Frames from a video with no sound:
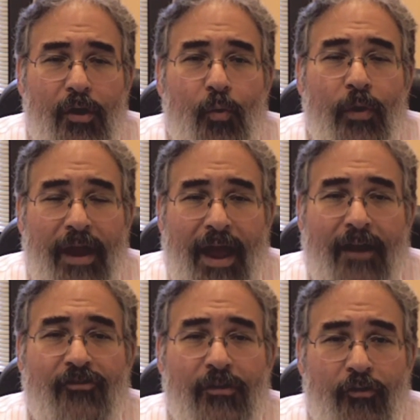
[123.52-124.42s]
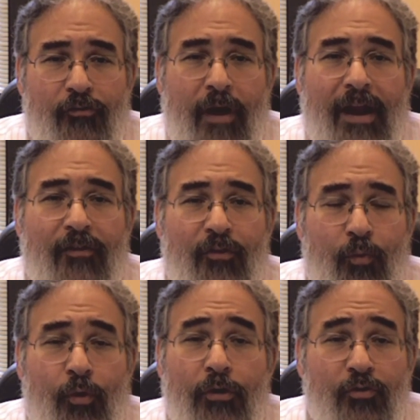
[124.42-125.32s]
we actually are creating the
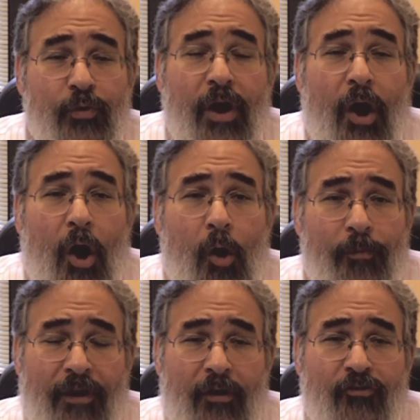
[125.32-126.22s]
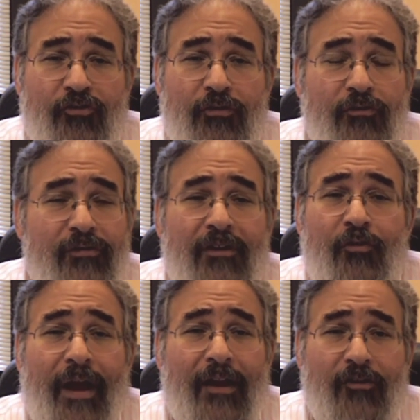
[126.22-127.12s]
world we hope that our children and
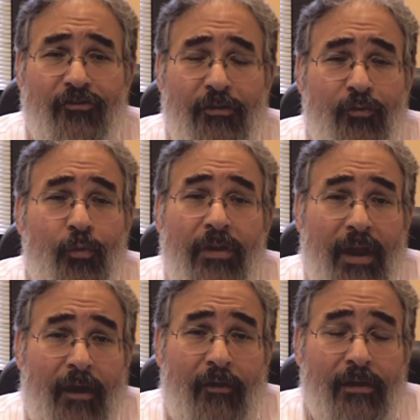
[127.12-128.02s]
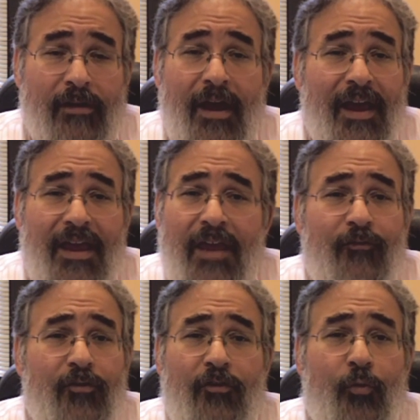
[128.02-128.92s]
grandchildren will inherit,
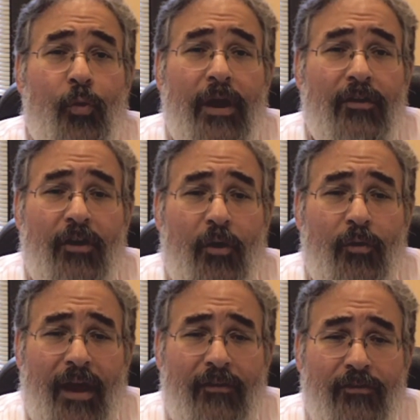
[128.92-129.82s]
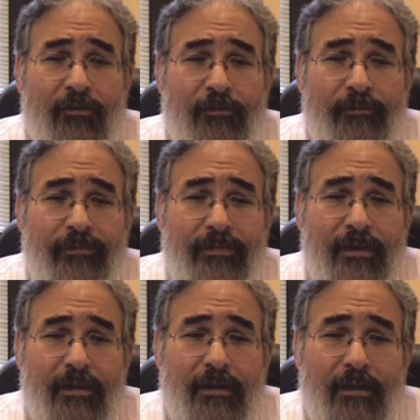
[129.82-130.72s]
even if we don't get to.
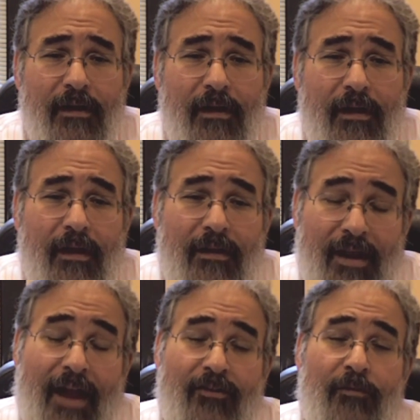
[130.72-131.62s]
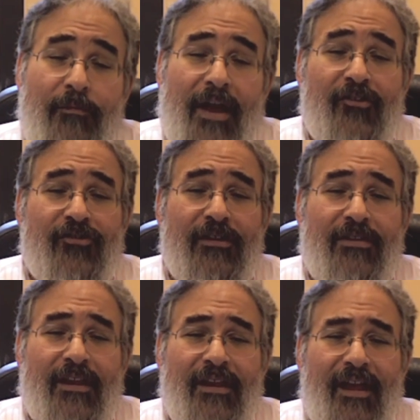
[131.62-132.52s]
Not to mention
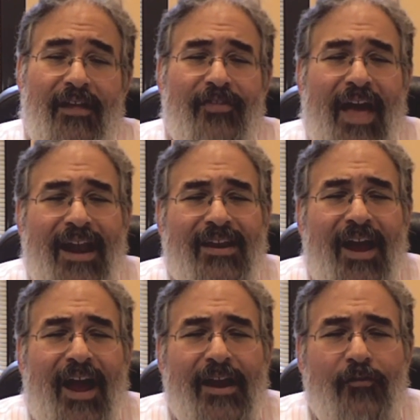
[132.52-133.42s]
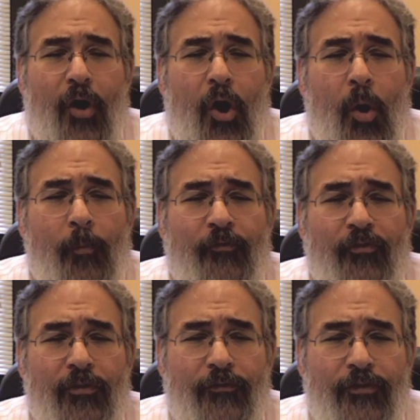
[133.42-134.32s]
that that kind of hope
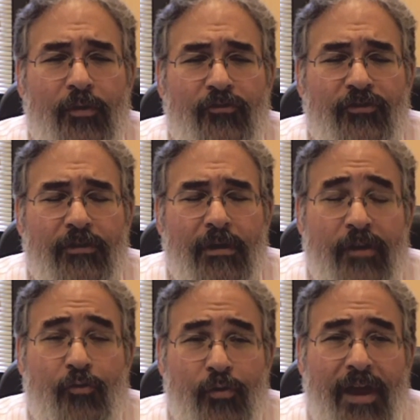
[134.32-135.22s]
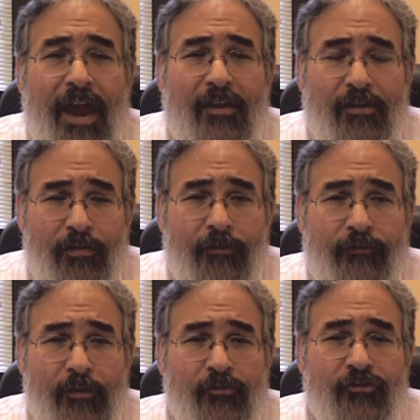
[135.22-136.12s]
for the future create the
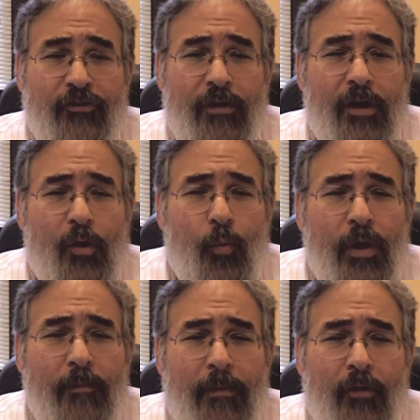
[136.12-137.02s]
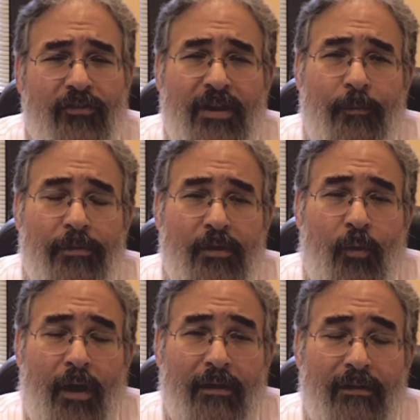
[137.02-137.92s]
future we most deeply
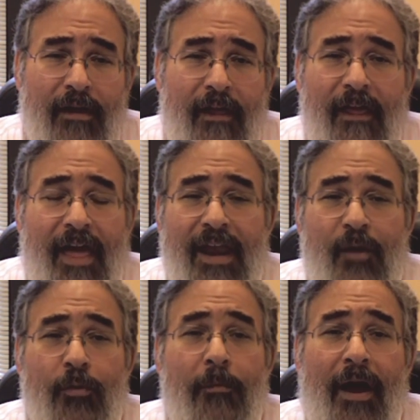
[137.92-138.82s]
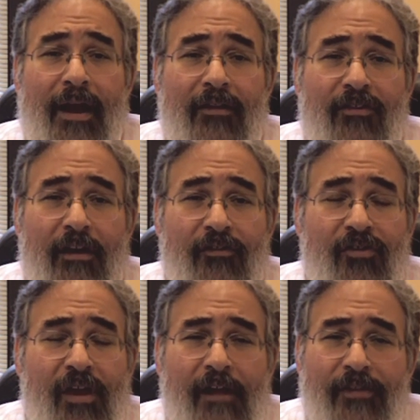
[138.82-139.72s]
want. And it reminds
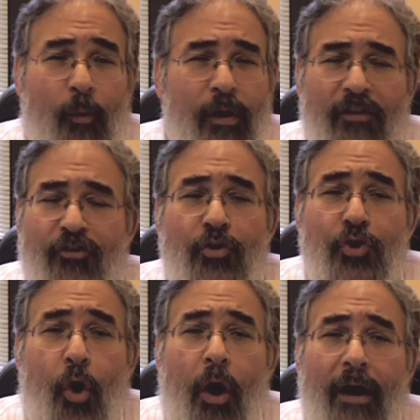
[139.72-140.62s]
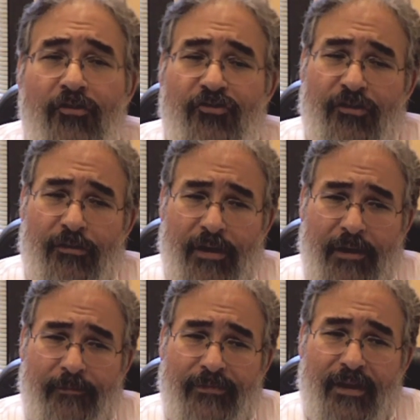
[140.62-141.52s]
us that when it's a long journey,
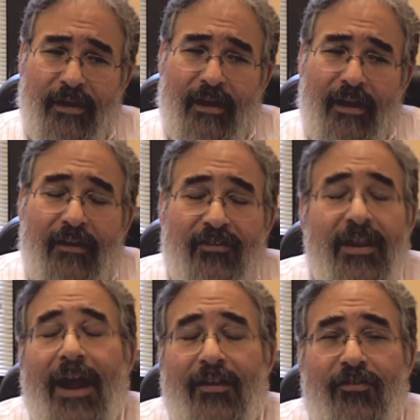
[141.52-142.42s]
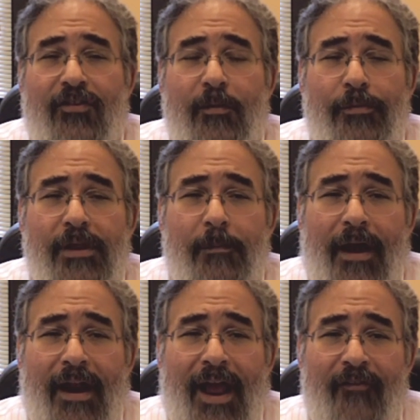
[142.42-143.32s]
it's not simply
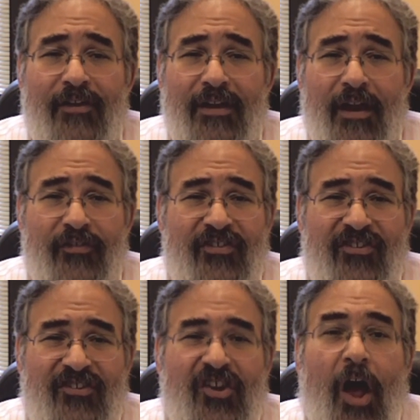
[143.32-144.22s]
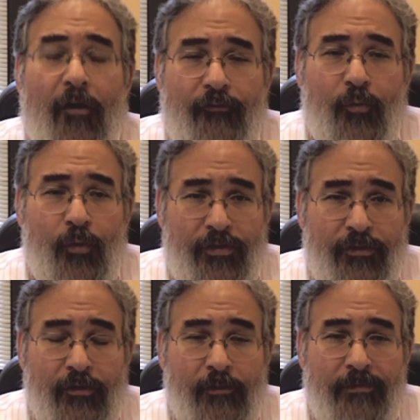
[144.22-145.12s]
about having enough stuff
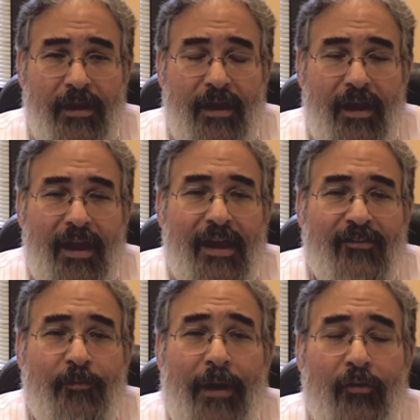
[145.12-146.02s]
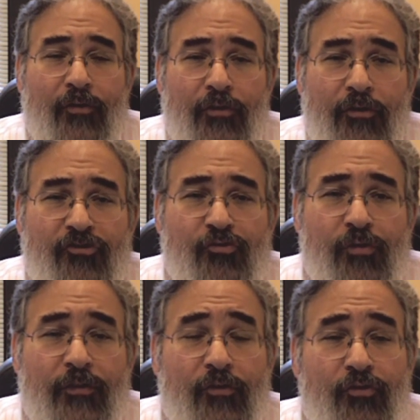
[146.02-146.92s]
with you. It's about
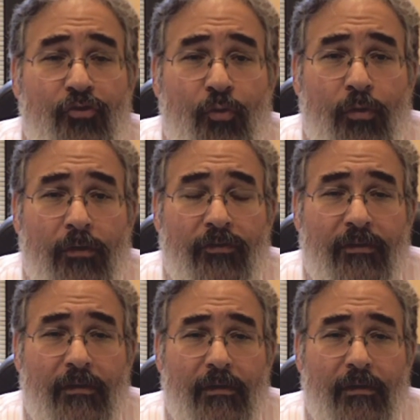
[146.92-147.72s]
nurturing the tools